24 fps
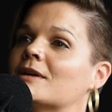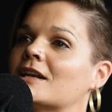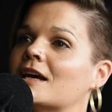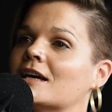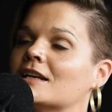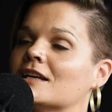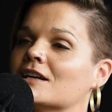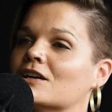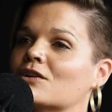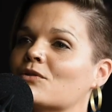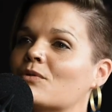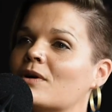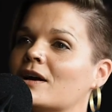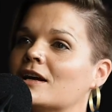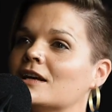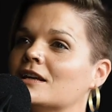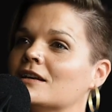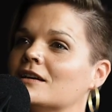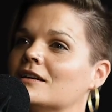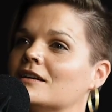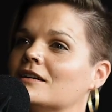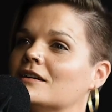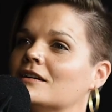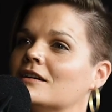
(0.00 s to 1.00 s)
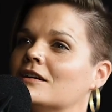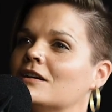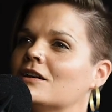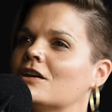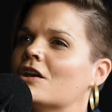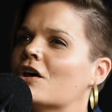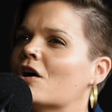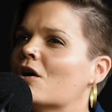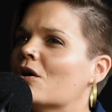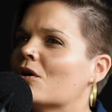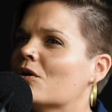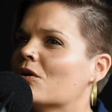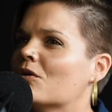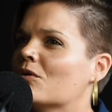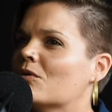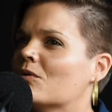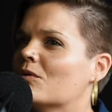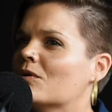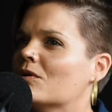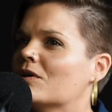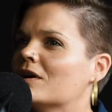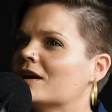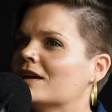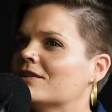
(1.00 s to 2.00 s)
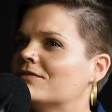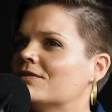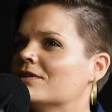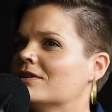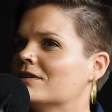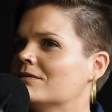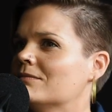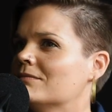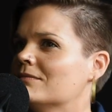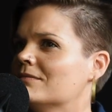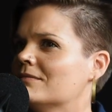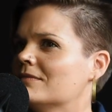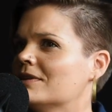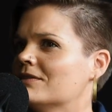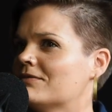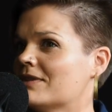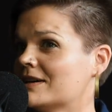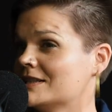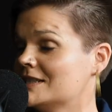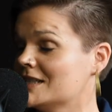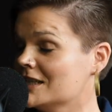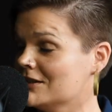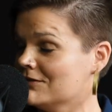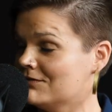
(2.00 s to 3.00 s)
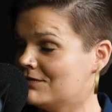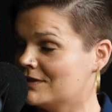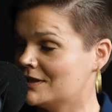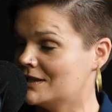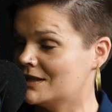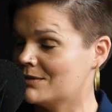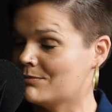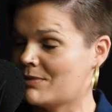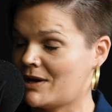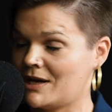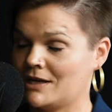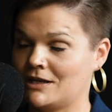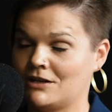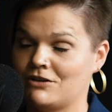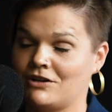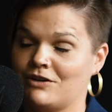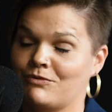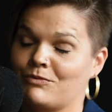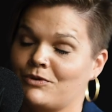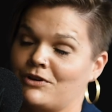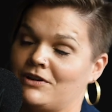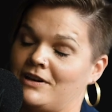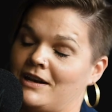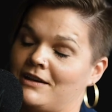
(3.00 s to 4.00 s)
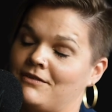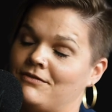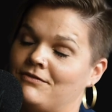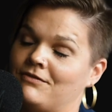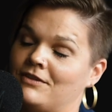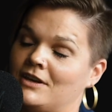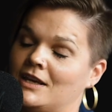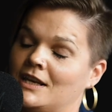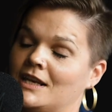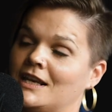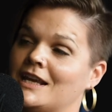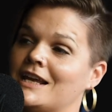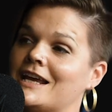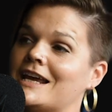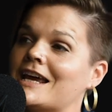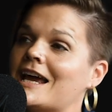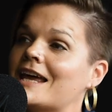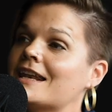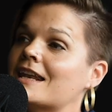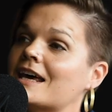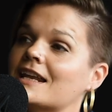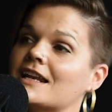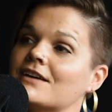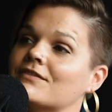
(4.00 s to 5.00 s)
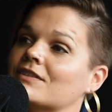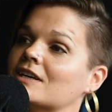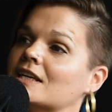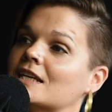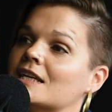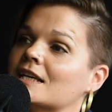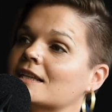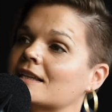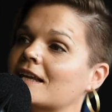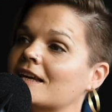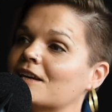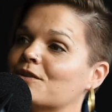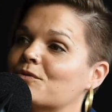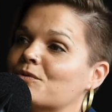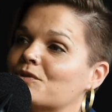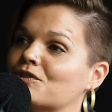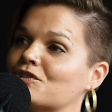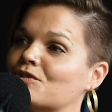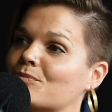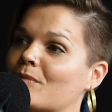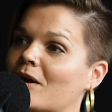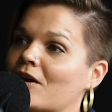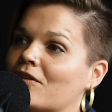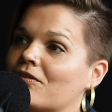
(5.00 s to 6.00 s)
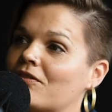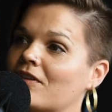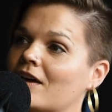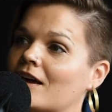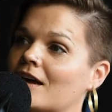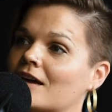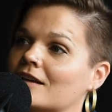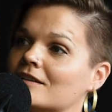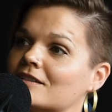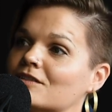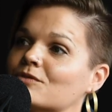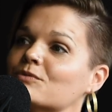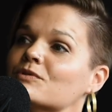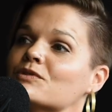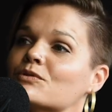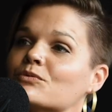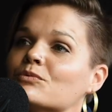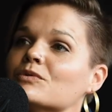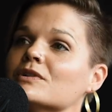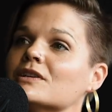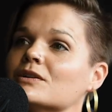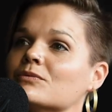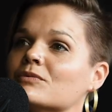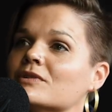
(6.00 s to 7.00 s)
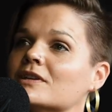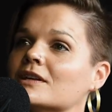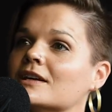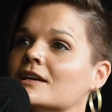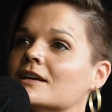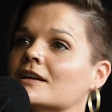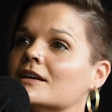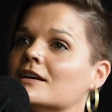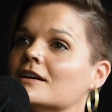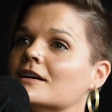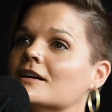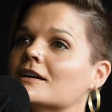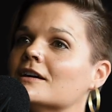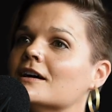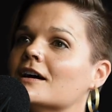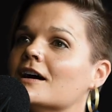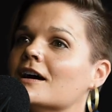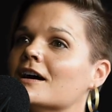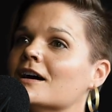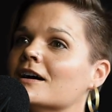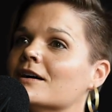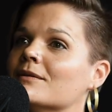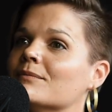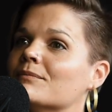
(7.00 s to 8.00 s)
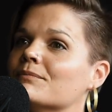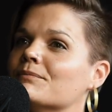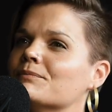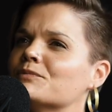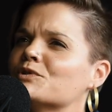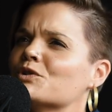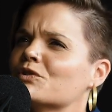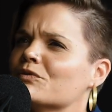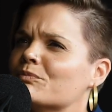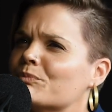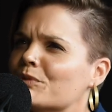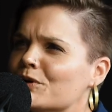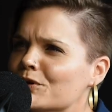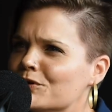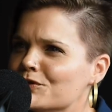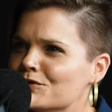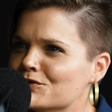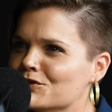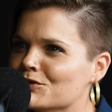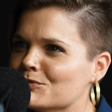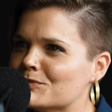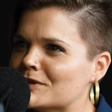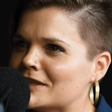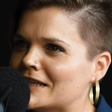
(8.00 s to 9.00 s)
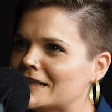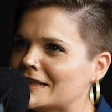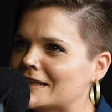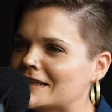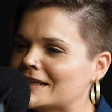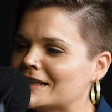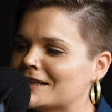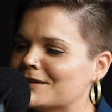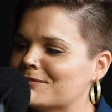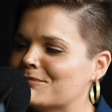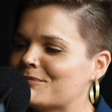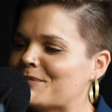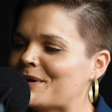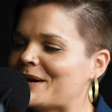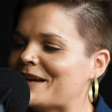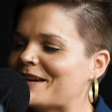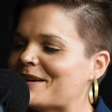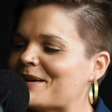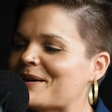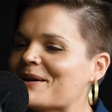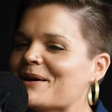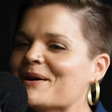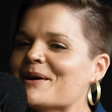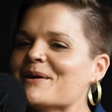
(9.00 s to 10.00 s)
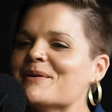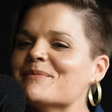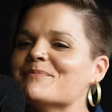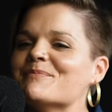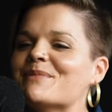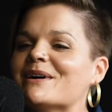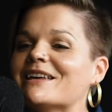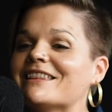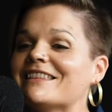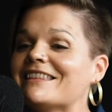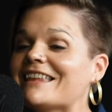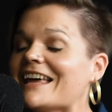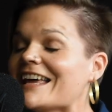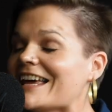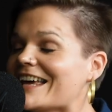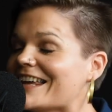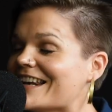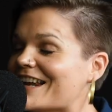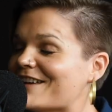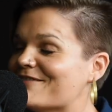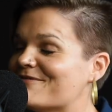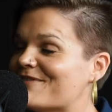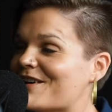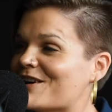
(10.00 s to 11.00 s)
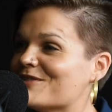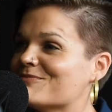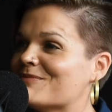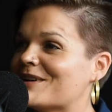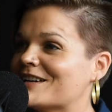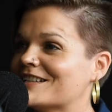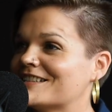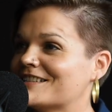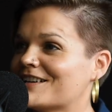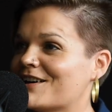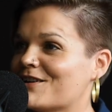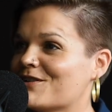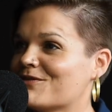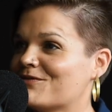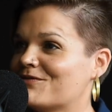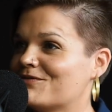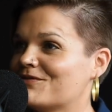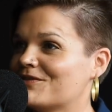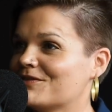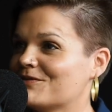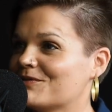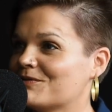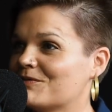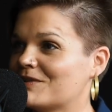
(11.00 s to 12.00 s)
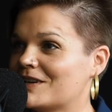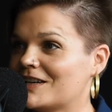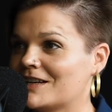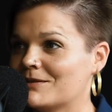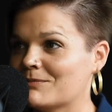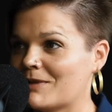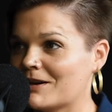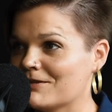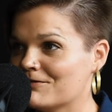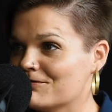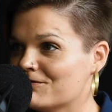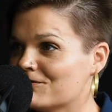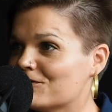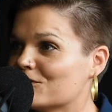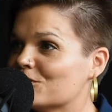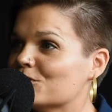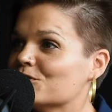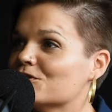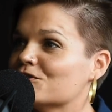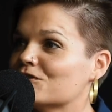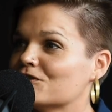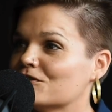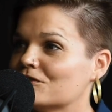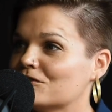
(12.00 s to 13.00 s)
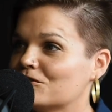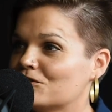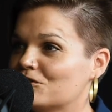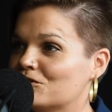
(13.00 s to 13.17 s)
I didn't quite know if I didn't fit in the binary, where did I fit, and not having any language about that. So it was a really, really sort of personal beginning. But then I found myself in my first